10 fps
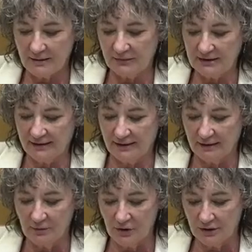is something to
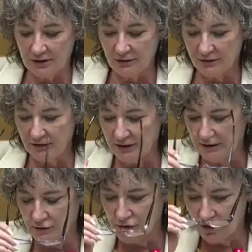think about. Another
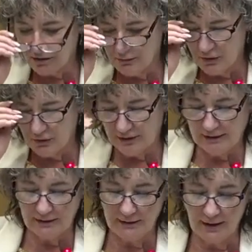thing you talked about
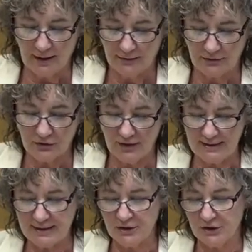in the
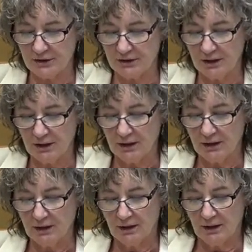transition
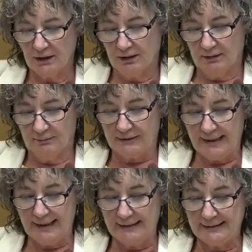
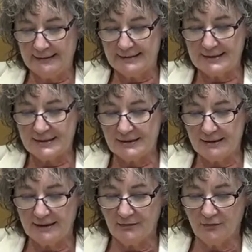plan is the
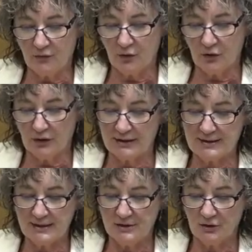need for
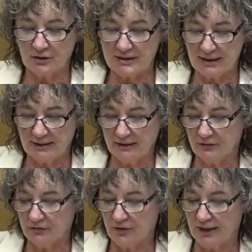a senior
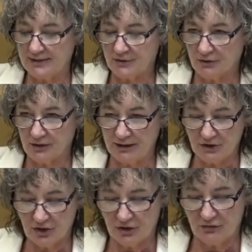executive advisor,
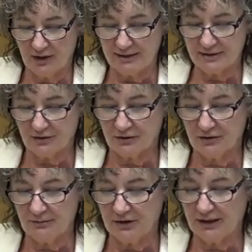HR advisor,
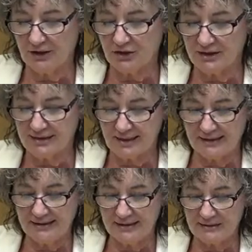communications,
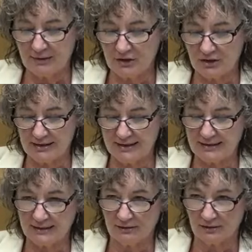IT
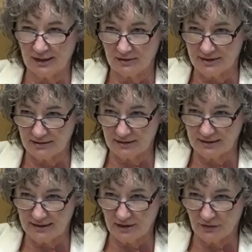specialist, legal counsel,
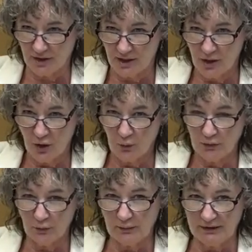et cetera.
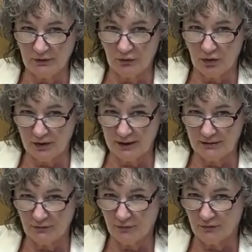Would we be
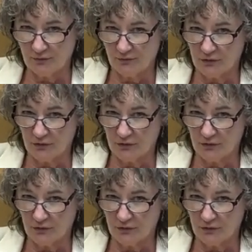drawing